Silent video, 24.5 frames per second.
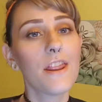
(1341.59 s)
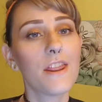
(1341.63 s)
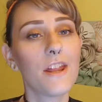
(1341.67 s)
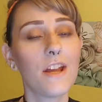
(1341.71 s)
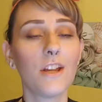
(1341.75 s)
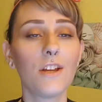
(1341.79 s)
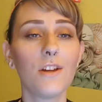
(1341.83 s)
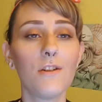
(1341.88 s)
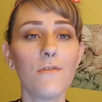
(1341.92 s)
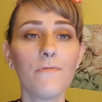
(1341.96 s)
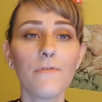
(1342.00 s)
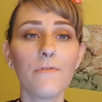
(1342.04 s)

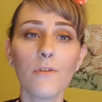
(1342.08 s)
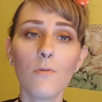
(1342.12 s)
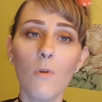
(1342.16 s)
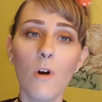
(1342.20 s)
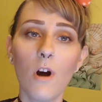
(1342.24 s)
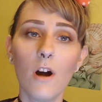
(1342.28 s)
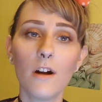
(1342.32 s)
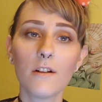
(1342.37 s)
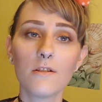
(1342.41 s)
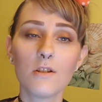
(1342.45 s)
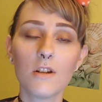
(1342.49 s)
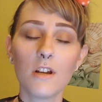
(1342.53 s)
Thank you for
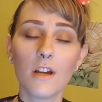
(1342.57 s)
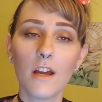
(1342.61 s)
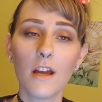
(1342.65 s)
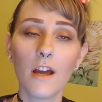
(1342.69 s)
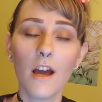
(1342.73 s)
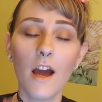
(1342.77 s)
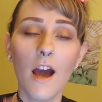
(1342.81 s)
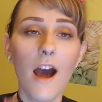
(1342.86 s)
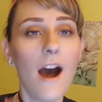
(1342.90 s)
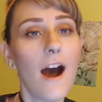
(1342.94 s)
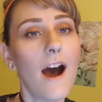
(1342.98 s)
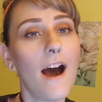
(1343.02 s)

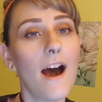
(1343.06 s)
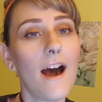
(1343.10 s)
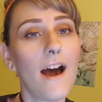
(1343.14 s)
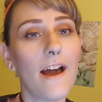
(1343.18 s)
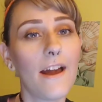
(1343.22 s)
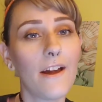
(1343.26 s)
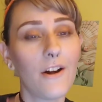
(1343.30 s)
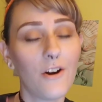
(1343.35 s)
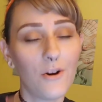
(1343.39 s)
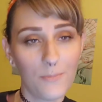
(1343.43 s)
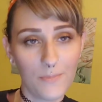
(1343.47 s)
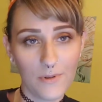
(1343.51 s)
watching.
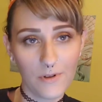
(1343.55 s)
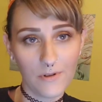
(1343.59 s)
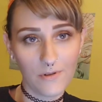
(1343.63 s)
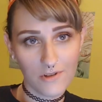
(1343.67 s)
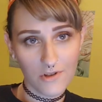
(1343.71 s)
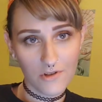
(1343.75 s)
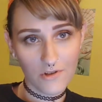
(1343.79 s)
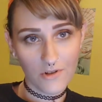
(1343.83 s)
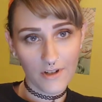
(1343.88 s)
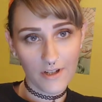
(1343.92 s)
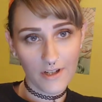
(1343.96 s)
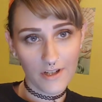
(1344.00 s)
I hope you
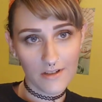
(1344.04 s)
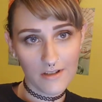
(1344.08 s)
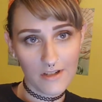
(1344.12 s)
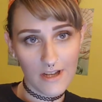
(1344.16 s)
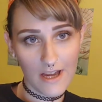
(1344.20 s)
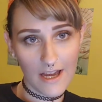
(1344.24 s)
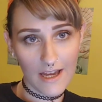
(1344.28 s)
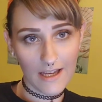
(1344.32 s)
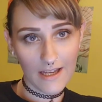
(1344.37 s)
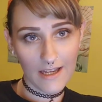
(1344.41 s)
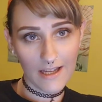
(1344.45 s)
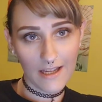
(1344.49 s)
enjoy your
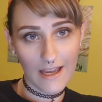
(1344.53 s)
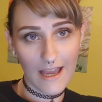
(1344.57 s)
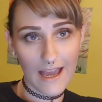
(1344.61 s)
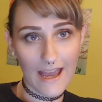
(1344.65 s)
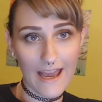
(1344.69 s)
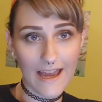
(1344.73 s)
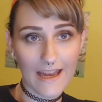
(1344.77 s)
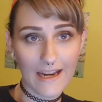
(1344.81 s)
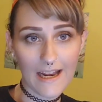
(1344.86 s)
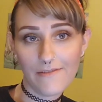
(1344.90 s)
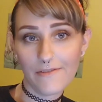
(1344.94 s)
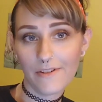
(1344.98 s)
day
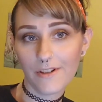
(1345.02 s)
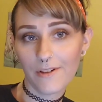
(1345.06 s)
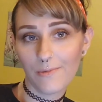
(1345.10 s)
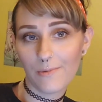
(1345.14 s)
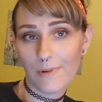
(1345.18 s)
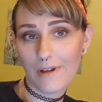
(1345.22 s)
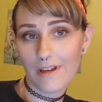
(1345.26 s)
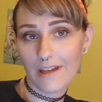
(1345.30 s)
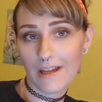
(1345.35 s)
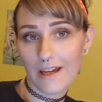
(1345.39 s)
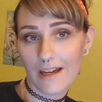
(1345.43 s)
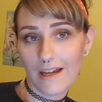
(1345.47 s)
and have a
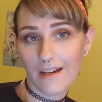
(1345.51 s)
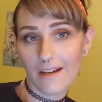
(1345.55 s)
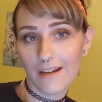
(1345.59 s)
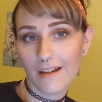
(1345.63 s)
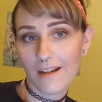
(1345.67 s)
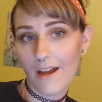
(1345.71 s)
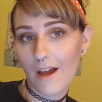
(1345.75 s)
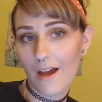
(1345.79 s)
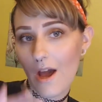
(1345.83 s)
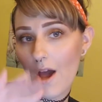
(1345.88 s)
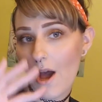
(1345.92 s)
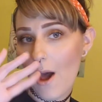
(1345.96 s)
good
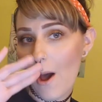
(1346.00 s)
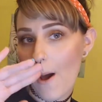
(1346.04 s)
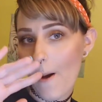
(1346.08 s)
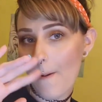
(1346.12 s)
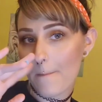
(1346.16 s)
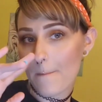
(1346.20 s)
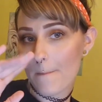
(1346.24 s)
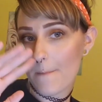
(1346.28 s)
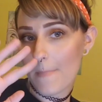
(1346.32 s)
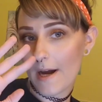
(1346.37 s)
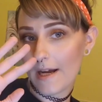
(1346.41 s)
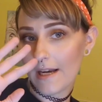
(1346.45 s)
weekend.
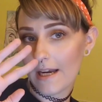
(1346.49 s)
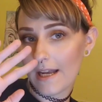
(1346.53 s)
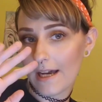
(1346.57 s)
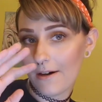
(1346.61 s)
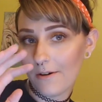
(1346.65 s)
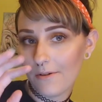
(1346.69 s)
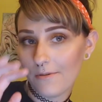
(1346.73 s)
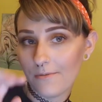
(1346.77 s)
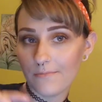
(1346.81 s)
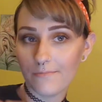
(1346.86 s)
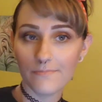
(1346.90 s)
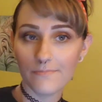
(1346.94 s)
Bye now.